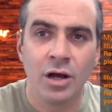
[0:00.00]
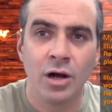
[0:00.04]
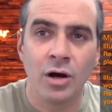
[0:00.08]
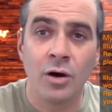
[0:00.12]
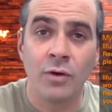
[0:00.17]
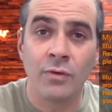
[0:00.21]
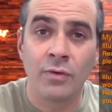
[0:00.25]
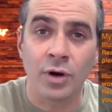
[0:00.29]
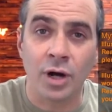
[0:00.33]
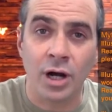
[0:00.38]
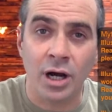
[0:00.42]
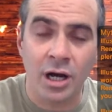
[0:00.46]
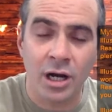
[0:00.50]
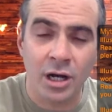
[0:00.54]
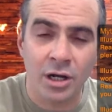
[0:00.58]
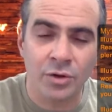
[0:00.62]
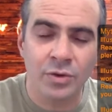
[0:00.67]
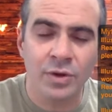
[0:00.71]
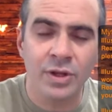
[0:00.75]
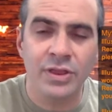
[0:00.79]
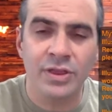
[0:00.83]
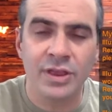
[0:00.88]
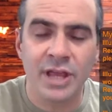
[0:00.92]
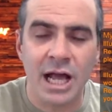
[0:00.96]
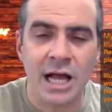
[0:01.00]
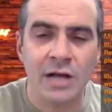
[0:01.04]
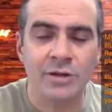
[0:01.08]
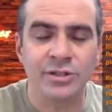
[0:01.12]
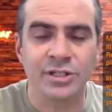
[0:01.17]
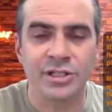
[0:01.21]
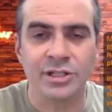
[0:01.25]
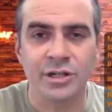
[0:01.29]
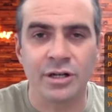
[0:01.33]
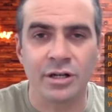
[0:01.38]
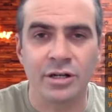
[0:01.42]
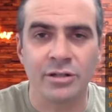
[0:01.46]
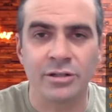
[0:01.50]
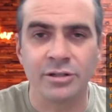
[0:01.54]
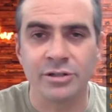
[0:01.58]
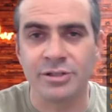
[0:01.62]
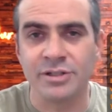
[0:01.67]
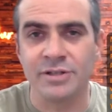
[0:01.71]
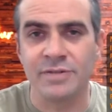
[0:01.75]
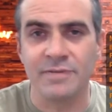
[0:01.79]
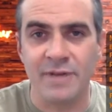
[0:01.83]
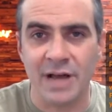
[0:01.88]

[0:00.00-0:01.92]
over $100,000 in